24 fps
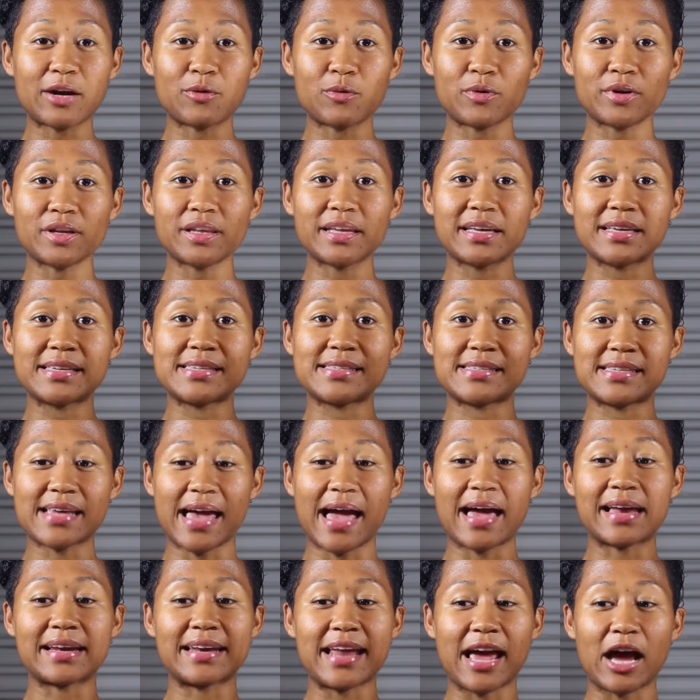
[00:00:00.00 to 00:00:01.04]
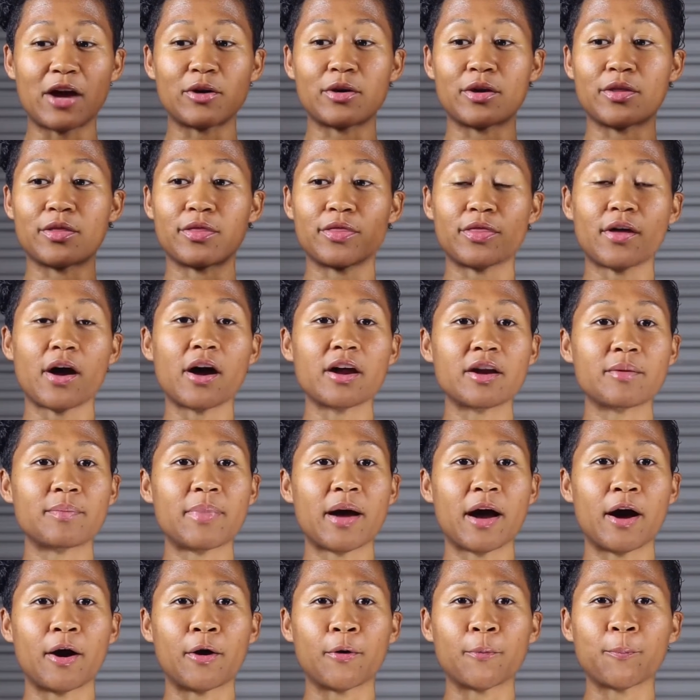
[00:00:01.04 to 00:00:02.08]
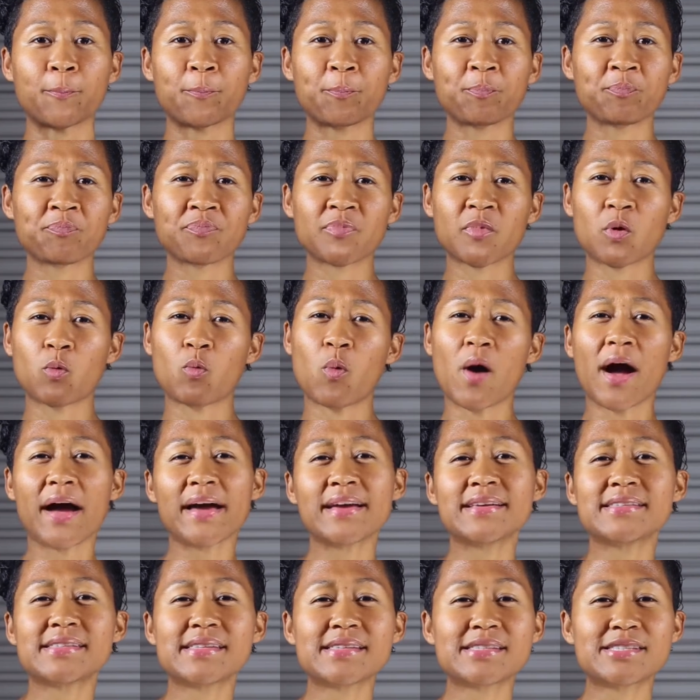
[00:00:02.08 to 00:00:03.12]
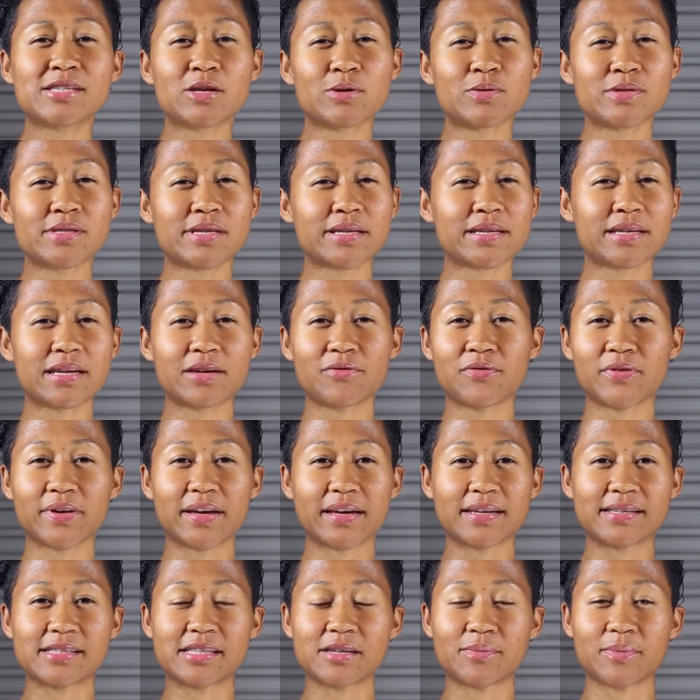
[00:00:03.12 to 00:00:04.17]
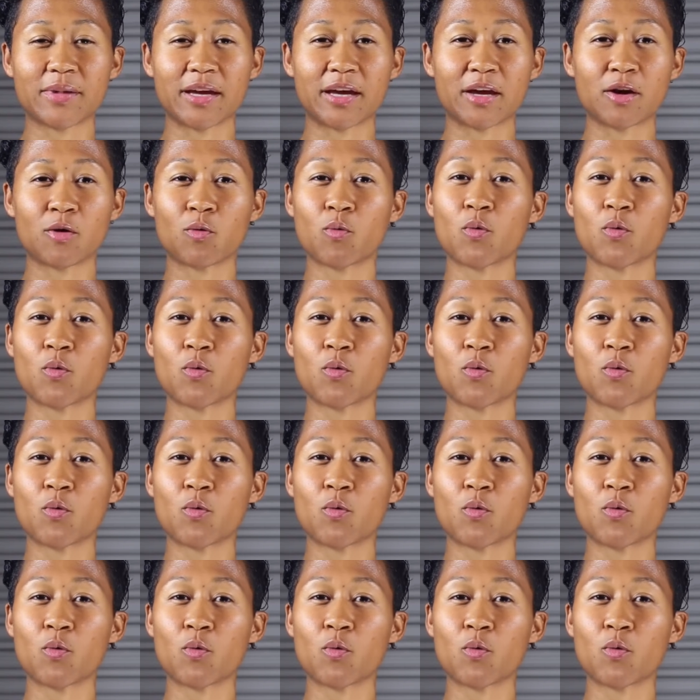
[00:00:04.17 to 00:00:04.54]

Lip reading: I really sat down and thought about, why is this so significant to me?